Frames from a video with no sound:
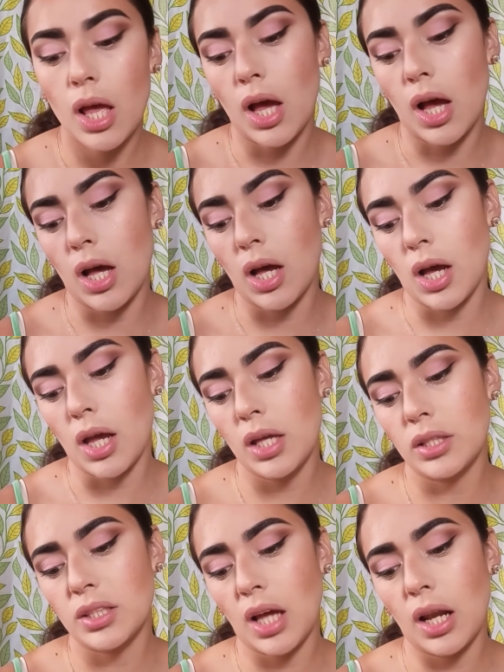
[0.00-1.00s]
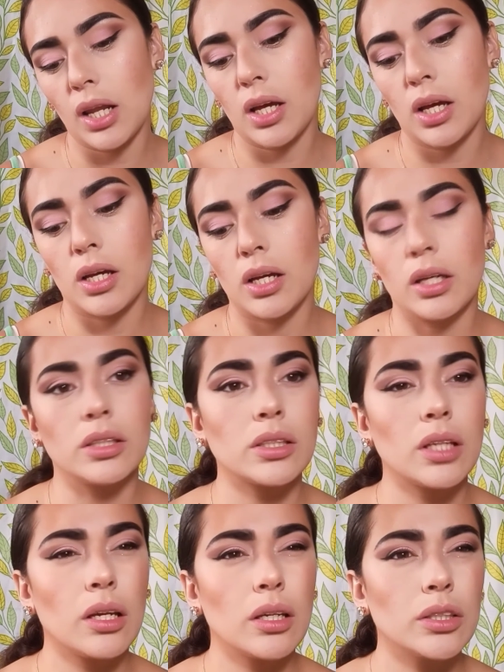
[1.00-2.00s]
Italia. It's like a
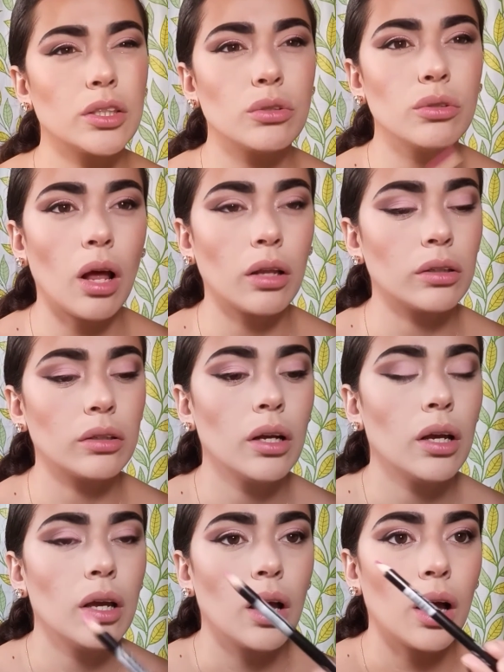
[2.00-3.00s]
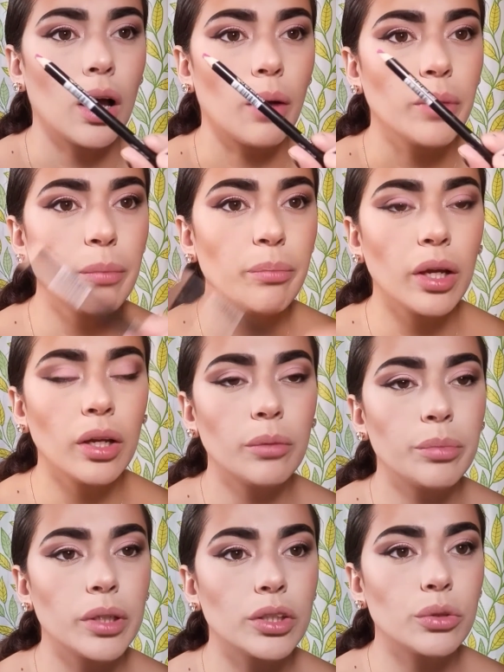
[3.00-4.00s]
$2 lip liner, but it's
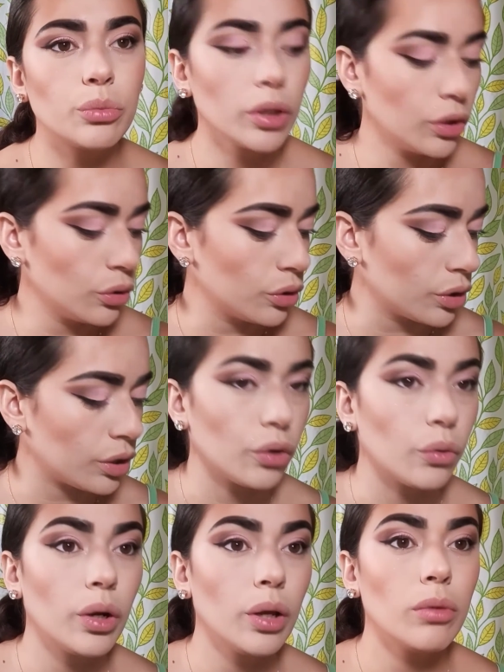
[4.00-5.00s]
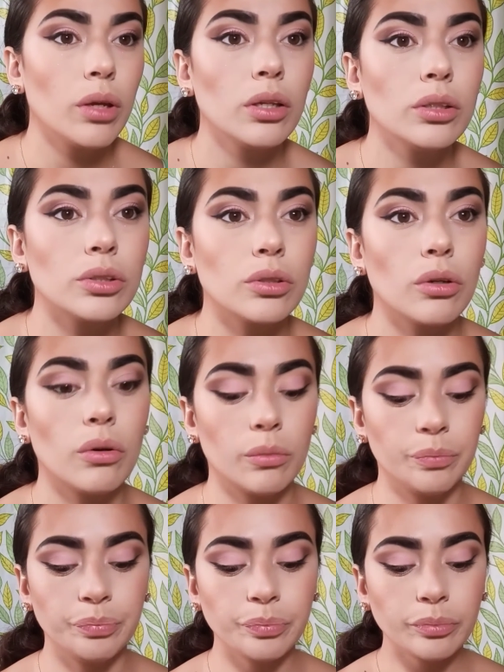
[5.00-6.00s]
really good and creamy. So
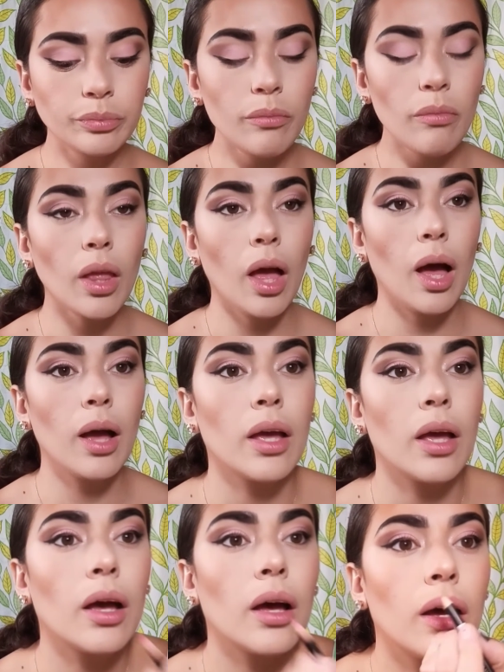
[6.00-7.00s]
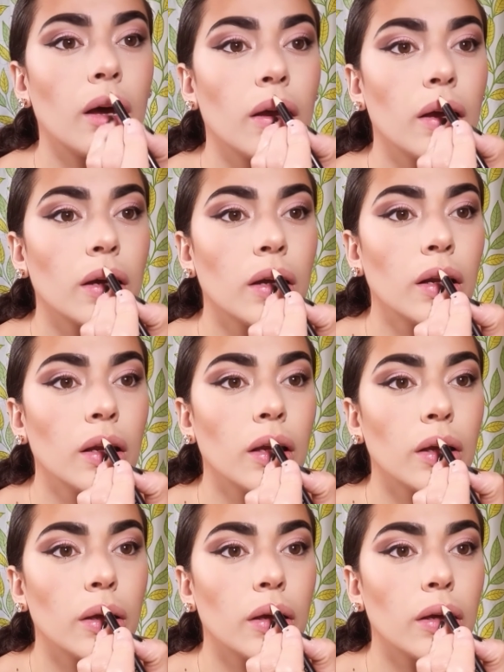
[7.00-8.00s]
I am gonna
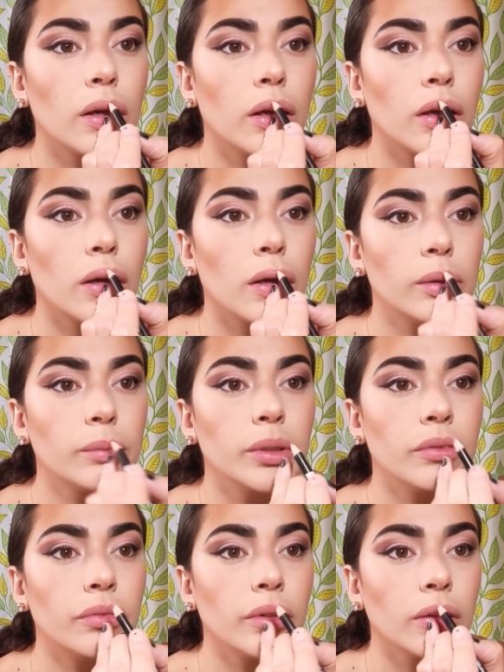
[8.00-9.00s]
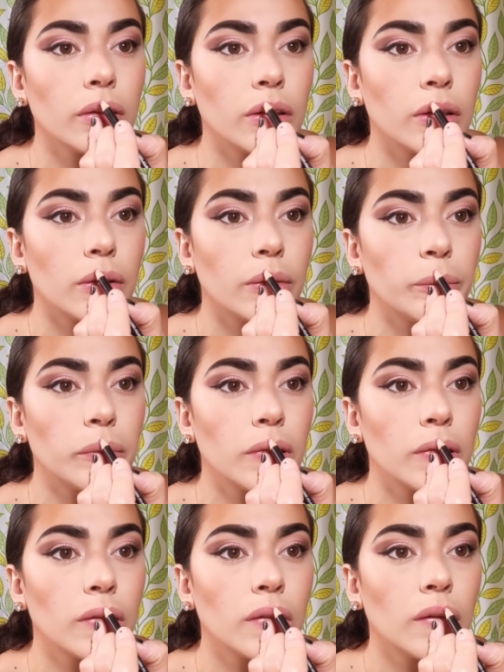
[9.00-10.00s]
be filling them
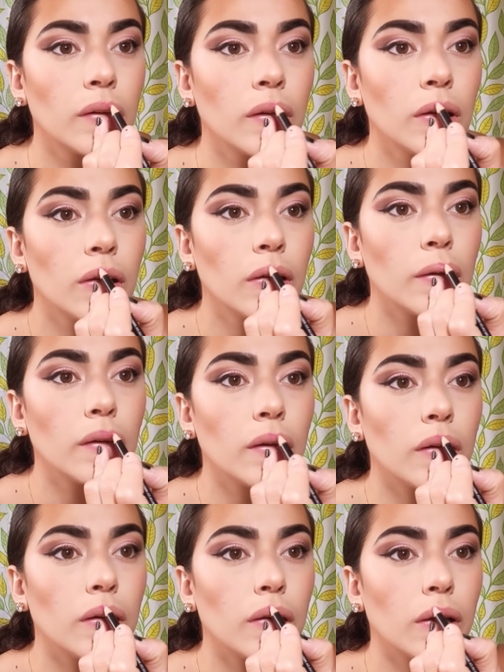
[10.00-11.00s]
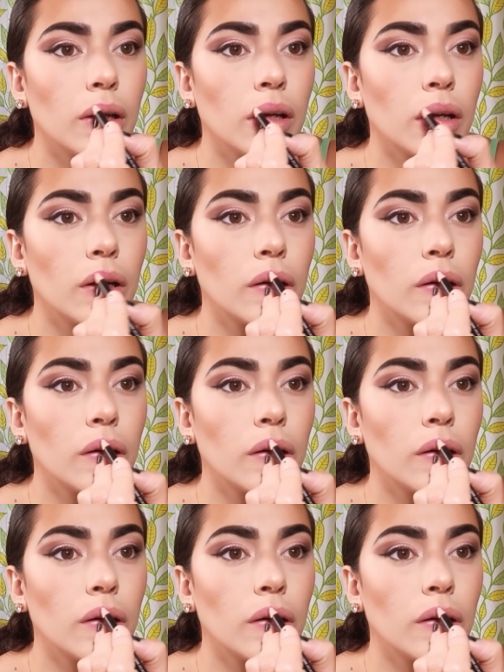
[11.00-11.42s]
out.